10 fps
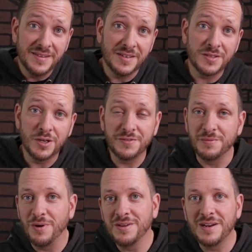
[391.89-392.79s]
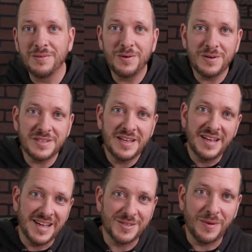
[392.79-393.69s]
This goes for multi-rotors
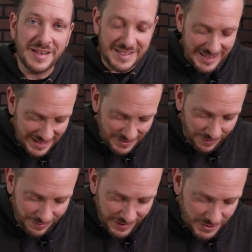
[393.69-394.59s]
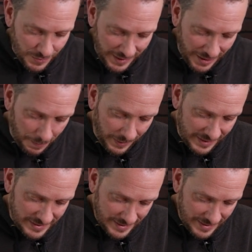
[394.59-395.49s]
as well as it does for fixed wing
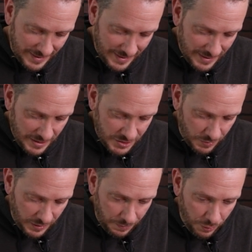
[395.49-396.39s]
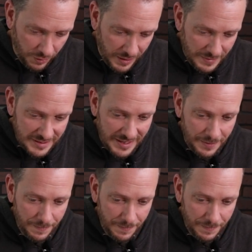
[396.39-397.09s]
airplanes. So we're gonna program this in.